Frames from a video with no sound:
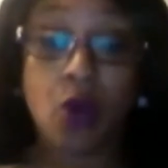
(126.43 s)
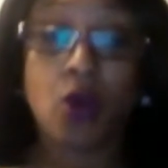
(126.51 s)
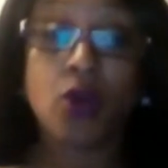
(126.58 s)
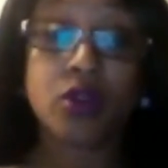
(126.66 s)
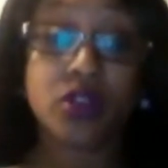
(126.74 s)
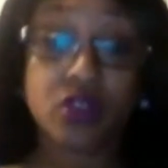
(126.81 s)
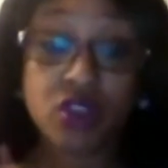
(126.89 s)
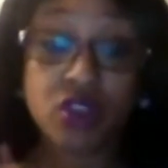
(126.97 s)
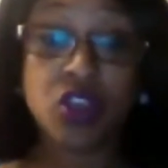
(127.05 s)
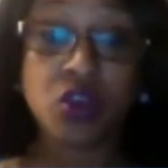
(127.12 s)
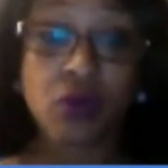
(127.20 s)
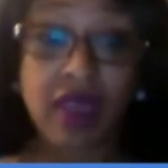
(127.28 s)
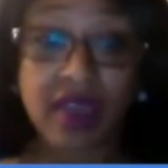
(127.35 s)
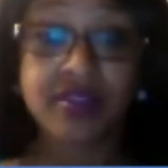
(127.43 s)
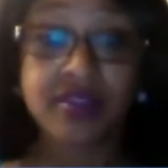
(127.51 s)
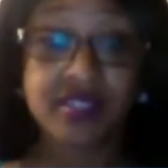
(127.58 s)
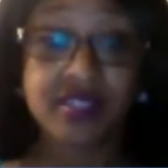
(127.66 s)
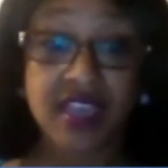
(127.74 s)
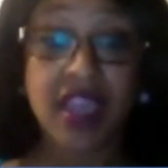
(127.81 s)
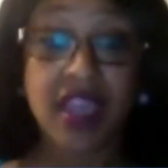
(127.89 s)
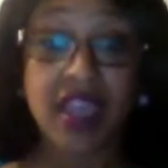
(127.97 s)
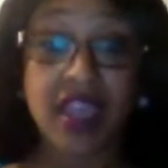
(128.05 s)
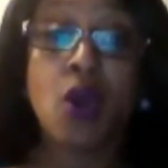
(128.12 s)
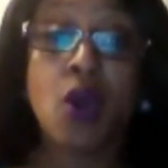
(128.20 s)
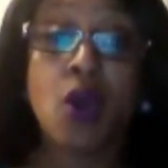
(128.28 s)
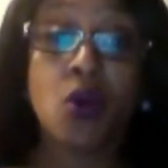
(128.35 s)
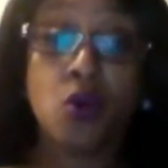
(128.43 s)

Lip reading: No, you have to say,